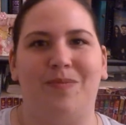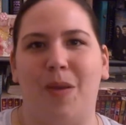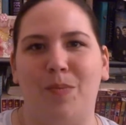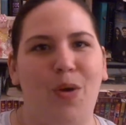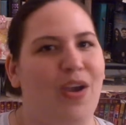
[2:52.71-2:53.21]

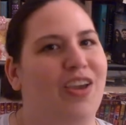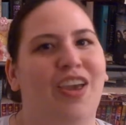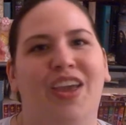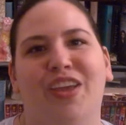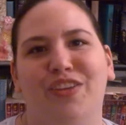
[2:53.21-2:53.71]
a book,
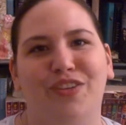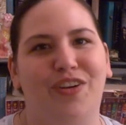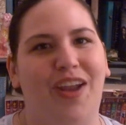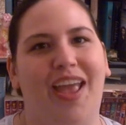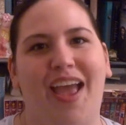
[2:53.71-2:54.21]
you
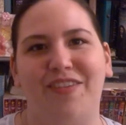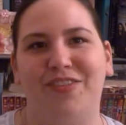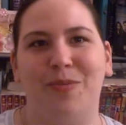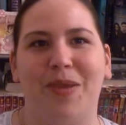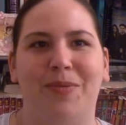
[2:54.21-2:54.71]
don't have
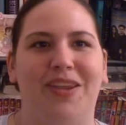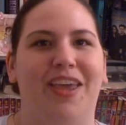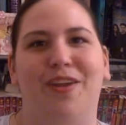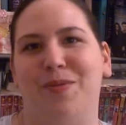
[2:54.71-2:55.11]
to be able to get